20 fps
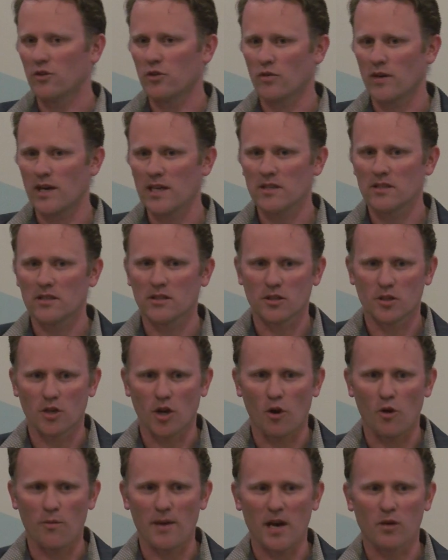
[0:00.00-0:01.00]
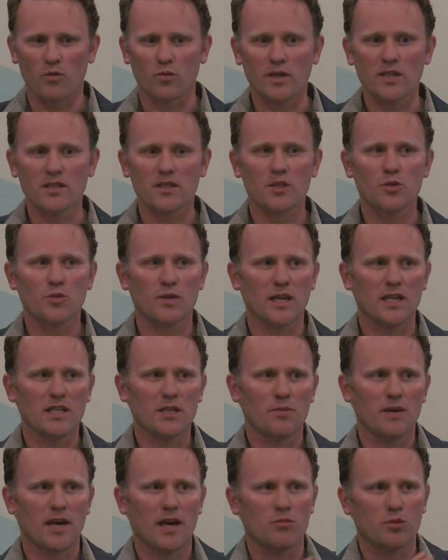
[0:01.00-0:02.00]
threats and to know about risks, we need
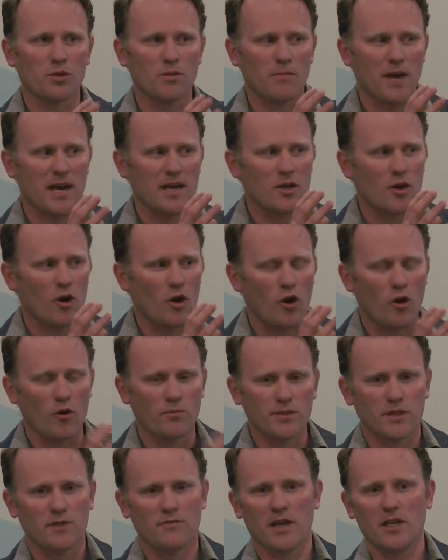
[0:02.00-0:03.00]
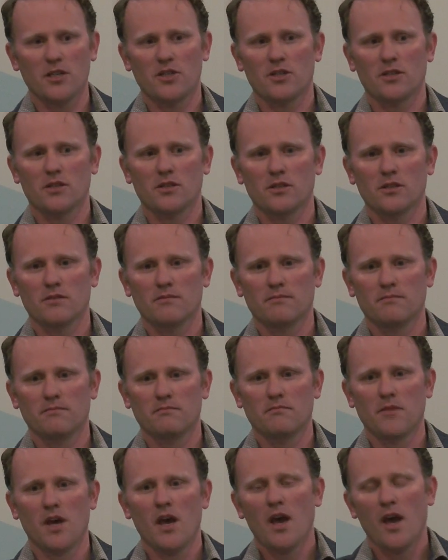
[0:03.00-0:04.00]
to be able to make observations.
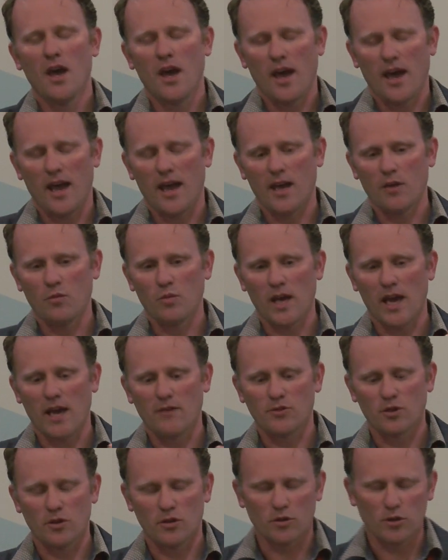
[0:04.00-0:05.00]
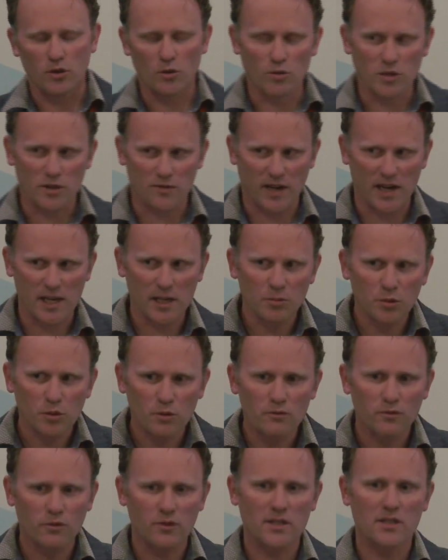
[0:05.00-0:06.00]
And we have certain tools
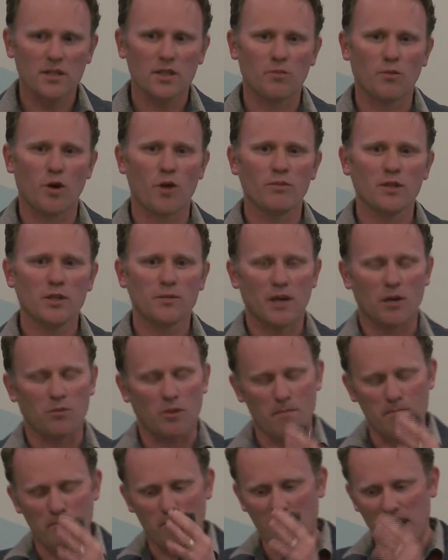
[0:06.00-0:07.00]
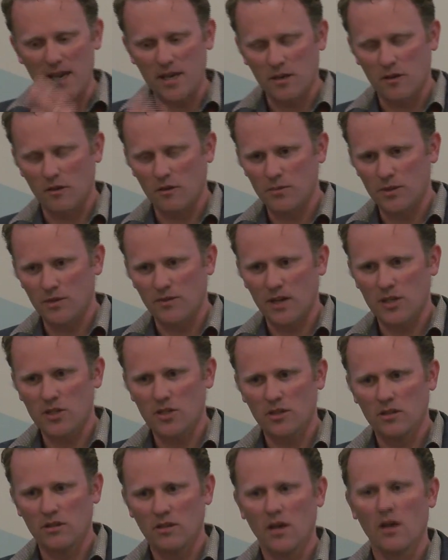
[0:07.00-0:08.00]
available for us at the moment to be able to make an
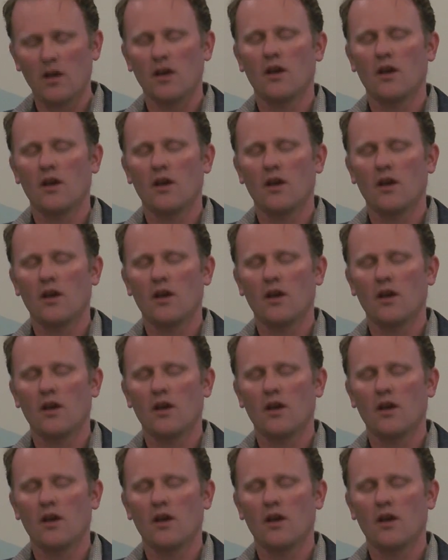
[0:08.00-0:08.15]
observation.